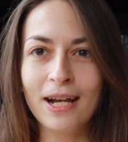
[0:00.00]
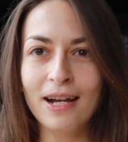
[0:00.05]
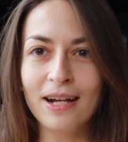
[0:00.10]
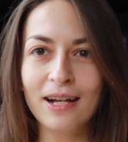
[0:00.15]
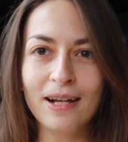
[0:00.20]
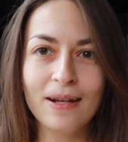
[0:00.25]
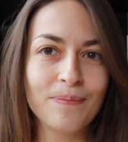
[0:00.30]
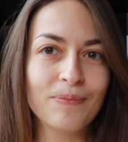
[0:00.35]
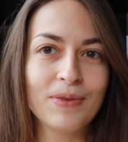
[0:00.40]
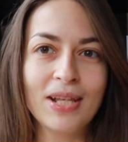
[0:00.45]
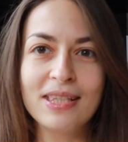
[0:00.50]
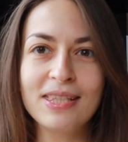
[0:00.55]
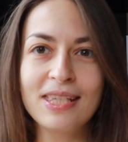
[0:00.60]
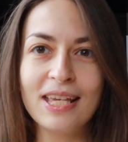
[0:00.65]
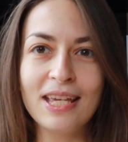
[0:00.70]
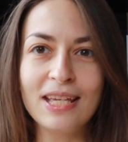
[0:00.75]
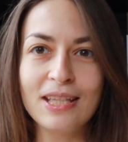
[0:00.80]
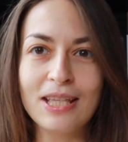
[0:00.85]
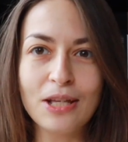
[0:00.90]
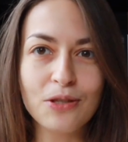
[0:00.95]
um, let's
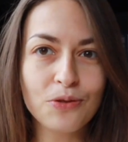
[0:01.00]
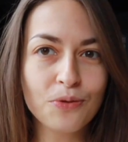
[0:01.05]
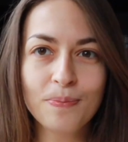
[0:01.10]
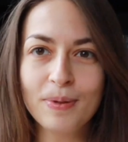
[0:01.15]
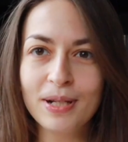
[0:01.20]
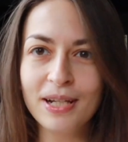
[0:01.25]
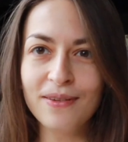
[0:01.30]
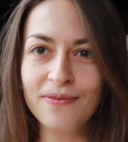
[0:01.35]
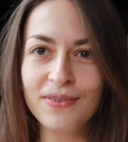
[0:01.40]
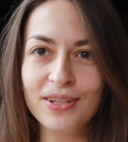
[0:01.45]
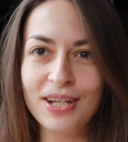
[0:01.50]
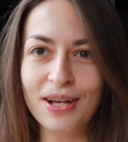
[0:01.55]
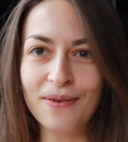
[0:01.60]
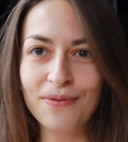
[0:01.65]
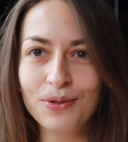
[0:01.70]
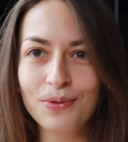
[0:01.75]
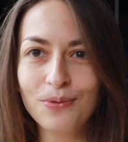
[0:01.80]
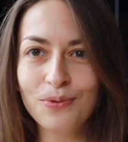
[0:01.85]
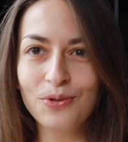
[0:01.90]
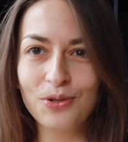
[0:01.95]
say they do believe in
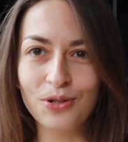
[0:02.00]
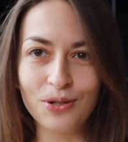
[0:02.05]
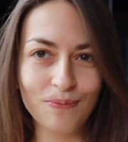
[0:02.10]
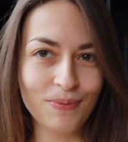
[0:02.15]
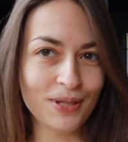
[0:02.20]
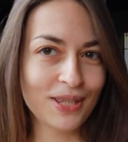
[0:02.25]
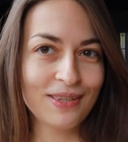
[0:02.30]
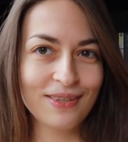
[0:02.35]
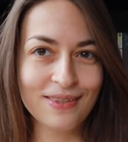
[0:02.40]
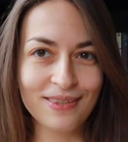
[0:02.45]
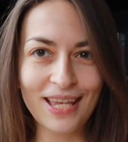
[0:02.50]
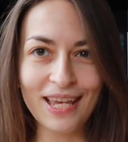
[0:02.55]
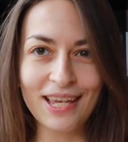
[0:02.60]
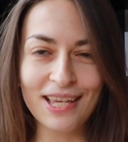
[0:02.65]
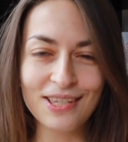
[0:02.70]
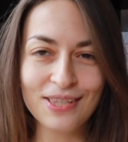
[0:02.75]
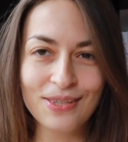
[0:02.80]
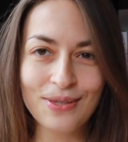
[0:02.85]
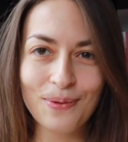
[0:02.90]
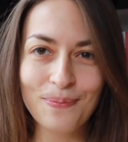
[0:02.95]
evolution but they
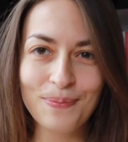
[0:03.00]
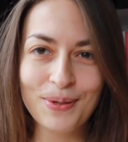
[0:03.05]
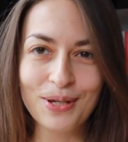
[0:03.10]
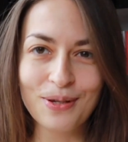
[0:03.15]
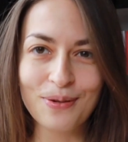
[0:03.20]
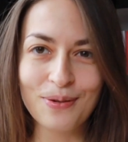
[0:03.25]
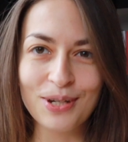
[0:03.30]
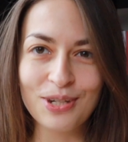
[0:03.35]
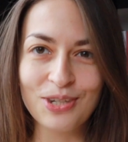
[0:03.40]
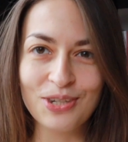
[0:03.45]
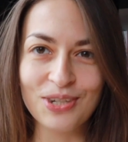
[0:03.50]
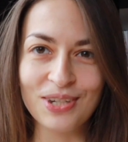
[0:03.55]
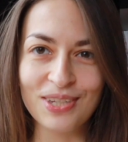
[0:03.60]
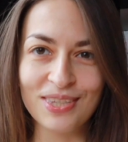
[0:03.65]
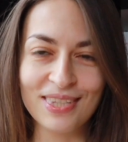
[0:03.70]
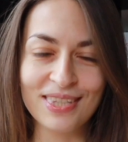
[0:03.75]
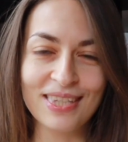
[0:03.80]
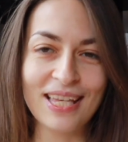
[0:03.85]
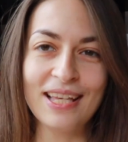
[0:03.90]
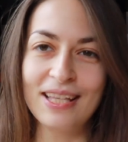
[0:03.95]
can still be
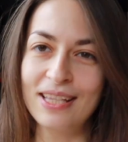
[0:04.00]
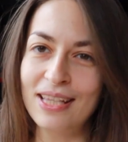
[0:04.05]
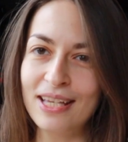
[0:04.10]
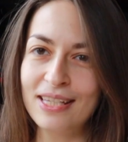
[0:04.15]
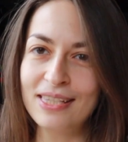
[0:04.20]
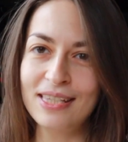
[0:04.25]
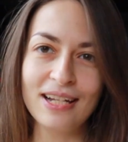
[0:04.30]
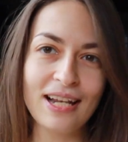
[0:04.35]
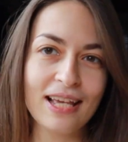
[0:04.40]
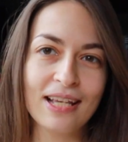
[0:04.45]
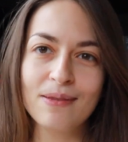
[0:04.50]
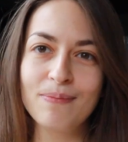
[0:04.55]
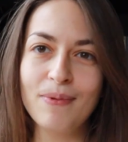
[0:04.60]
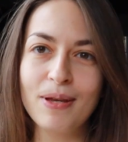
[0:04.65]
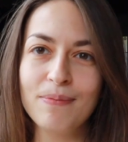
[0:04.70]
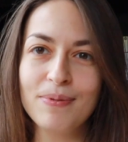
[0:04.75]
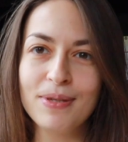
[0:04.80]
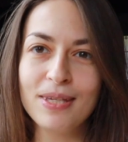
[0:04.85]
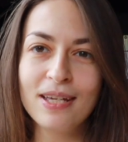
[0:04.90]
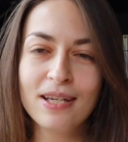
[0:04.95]
christians they, they select
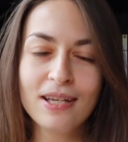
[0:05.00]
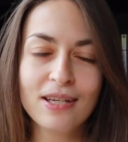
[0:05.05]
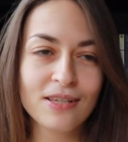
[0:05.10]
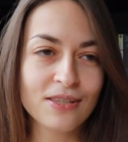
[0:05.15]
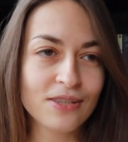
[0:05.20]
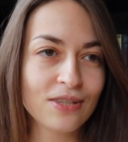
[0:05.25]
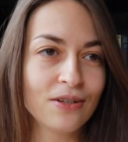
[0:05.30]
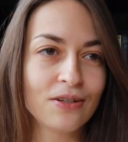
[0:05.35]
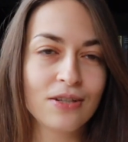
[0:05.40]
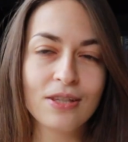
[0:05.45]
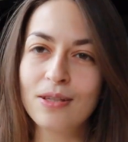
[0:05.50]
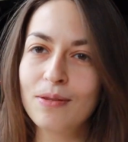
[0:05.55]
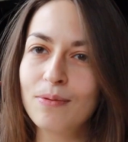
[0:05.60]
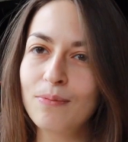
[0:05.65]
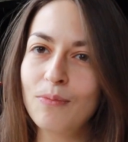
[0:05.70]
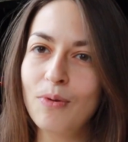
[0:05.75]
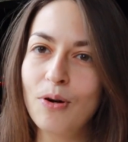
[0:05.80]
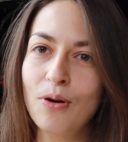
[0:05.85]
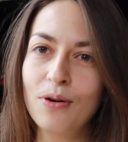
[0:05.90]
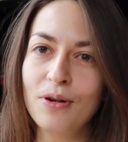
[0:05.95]
maybe
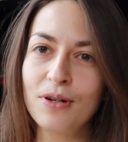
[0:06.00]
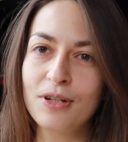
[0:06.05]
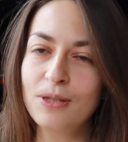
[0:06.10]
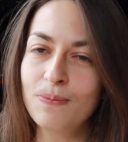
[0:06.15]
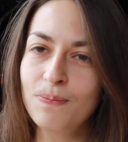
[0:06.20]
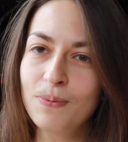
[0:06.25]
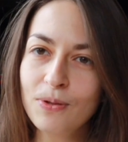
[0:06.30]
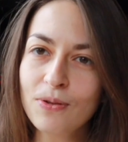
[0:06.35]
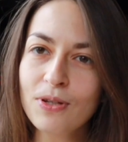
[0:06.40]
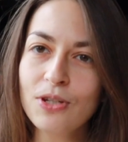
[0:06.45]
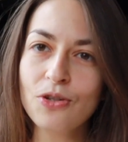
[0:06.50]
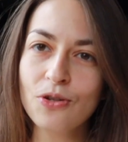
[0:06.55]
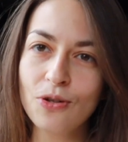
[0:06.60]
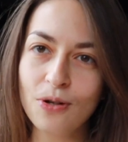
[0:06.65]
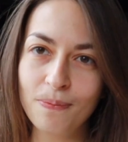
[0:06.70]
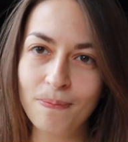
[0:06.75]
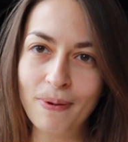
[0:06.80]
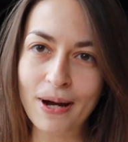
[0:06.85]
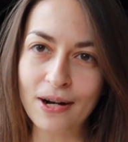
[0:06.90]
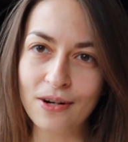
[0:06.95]
certain more
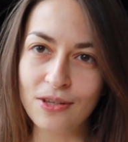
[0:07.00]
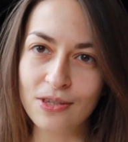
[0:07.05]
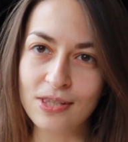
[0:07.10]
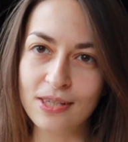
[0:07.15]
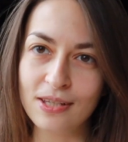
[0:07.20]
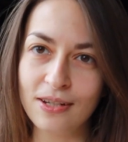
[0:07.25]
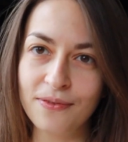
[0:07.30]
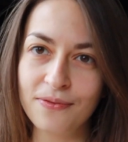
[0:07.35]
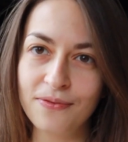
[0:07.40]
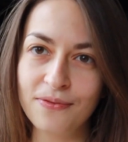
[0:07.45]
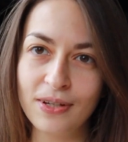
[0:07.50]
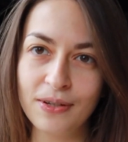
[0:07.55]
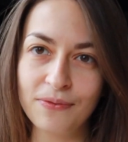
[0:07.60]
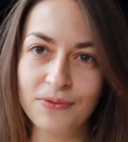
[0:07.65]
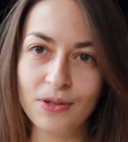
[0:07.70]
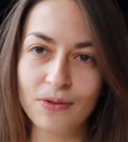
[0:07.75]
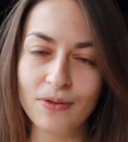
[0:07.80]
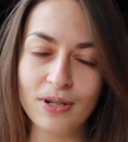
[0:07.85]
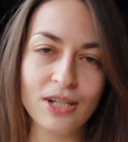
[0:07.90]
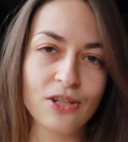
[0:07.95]
spiritual parts of, of
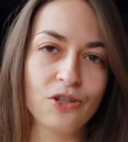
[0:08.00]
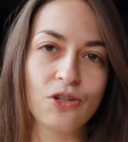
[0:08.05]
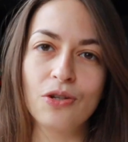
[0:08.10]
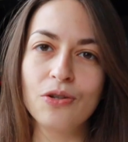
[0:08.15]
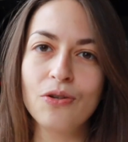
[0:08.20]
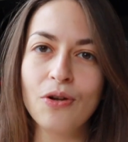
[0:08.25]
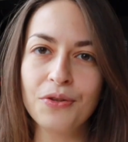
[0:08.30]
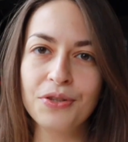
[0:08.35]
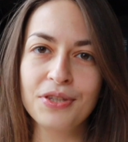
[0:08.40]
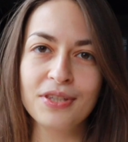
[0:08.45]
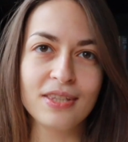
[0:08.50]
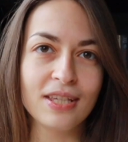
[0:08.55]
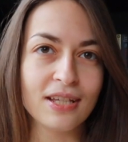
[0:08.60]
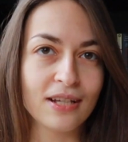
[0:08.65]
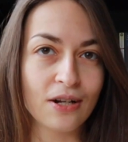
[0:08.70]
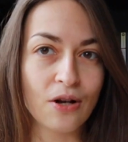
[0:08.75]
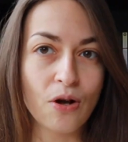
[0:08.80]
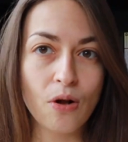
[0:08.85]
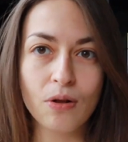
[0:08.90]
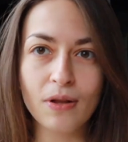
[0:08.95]
the religion not
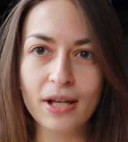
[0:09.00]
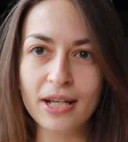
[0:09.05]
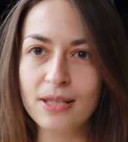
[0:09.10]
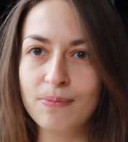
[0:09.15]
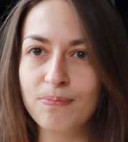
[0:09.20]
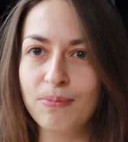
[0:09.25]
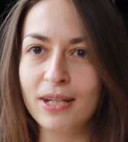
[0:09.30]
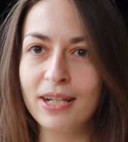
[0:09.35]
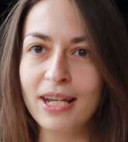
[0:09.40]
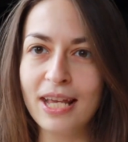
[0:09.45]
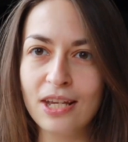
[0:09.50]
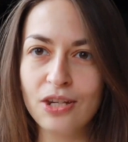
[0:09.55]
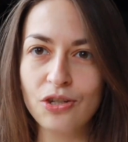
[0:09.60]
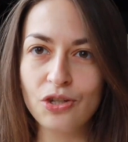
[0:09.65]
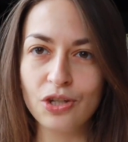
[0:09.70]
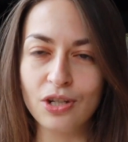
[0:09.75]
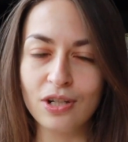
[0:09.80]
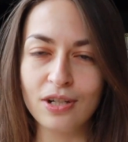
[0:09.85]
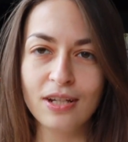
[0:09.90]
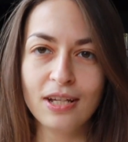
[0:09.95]
the whole
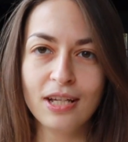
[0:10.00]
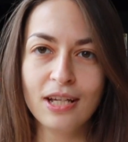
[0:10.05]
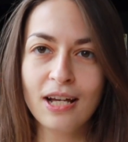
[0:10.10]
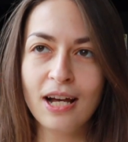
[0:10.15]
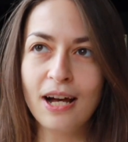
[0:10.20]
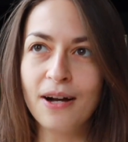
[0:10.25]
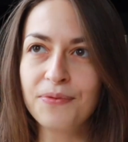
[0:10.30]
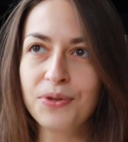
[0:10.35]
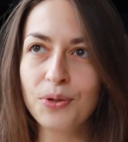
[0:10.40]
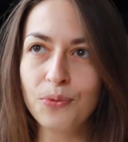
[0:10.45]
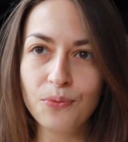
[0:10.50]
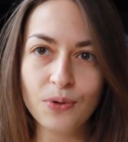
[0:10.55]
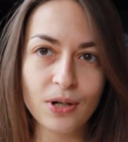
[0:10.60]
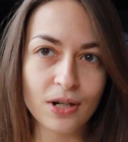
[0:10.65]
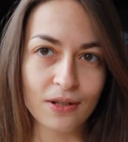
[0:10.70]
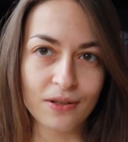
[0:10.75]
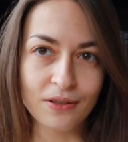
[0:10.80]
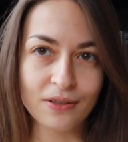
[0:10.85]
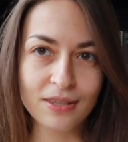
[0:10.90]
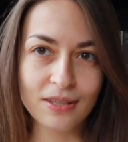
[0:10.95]
explanation of the
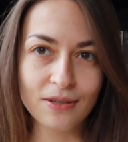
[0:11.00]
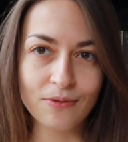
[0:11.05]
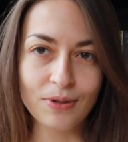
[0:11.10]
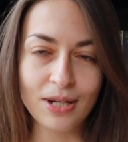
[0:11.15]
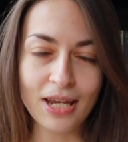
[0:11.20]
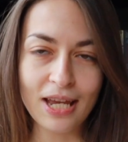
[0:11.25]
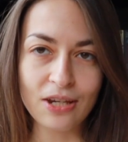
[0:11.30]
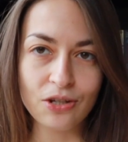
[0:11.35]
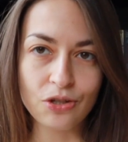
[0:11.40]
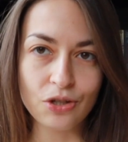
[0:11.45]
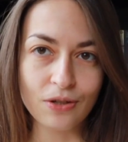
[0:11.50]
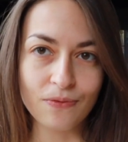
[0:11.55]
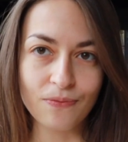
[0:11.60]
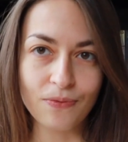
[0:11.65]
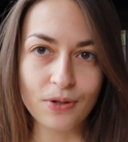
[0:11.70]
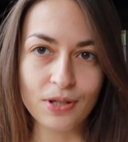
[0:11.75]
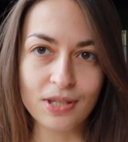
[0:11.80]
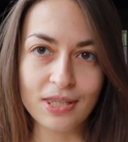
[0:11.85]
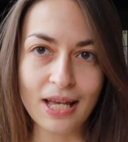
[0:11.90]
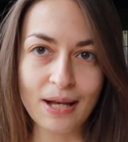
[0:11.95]
world creation
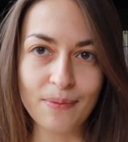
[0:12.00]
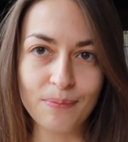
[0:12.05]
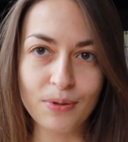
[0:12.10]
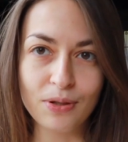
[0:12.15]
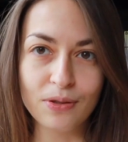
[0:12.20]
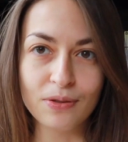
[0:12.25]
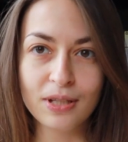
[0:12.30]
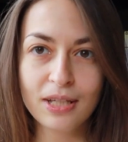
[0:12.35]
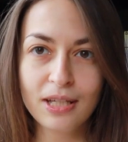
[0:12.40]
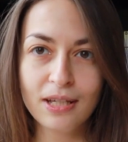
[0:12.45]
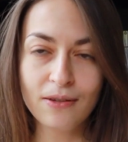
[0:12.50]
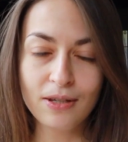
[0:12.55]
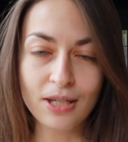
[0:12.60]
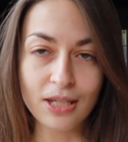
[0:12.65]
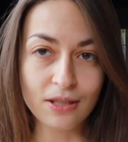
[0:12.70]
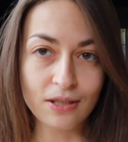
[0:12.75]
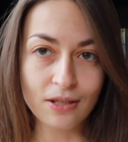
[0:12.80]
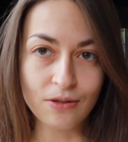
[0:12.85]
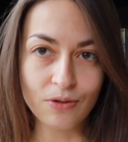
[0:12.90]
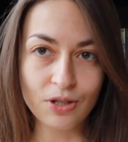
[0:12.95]
for example
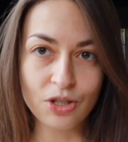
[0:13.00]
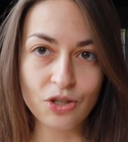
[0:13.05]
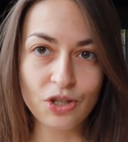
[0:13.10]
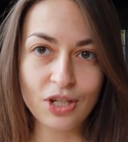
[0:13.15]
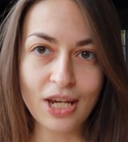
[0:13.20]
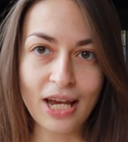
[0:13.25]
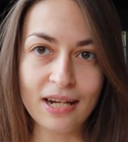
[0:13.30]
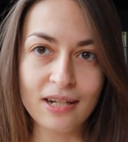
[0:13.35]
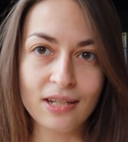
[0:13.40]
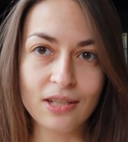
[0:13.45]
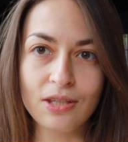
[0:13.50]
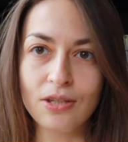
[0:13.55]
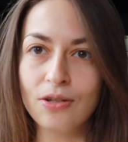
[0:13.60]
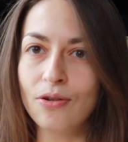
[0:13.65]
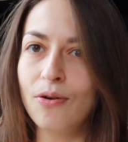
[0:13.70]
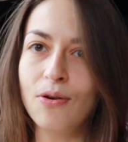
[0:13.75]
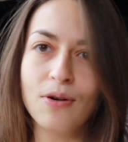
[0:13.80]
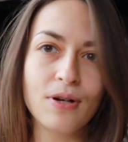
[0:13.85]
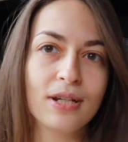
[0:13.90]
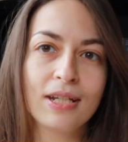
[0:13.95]
in christianity
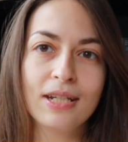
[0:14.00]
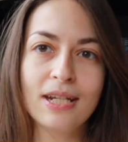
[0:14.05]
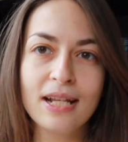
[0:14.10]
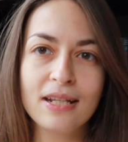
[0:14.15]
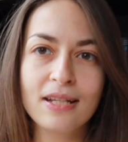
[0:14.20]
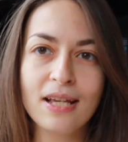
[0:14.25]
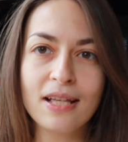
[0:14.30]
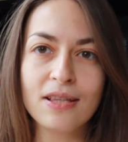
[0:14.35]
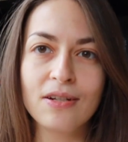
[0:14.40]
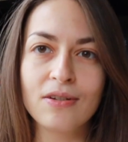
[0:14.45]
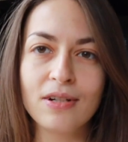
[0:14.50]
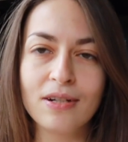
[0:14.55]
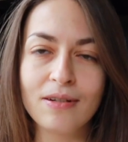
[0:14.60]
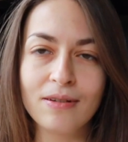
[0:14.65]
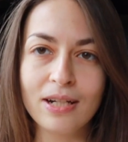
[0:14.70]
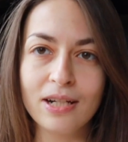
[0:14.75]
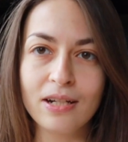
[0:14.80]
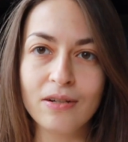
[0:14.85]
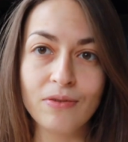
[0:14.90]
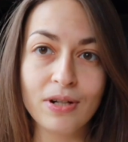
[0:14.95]
or in any other
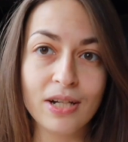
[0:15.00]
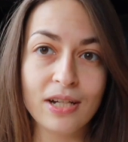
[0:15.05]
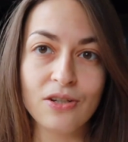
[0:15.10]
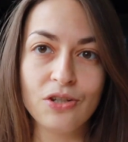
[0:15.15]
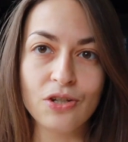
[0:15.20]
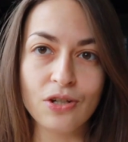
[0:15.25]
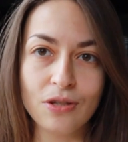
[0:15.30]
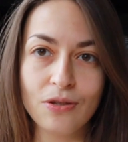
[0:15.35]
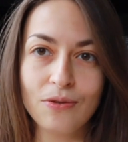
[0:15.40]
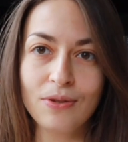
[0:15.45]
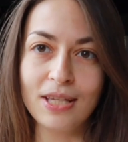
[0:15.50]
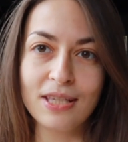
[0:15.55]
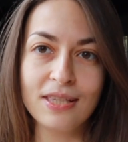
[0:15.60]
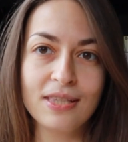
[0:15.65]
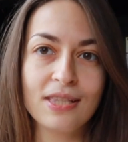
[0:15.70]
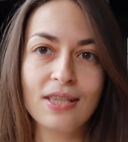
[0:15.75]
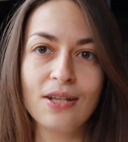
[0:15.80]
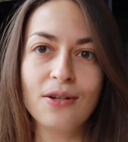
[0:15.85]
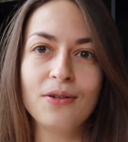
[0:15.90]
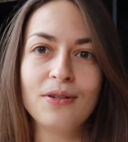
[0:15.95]
religion you can
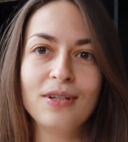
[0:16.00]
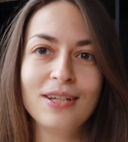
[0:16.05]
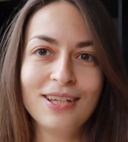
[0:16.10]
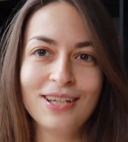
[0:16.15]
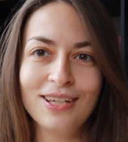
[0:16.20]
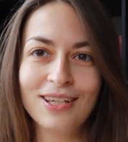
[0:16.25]
still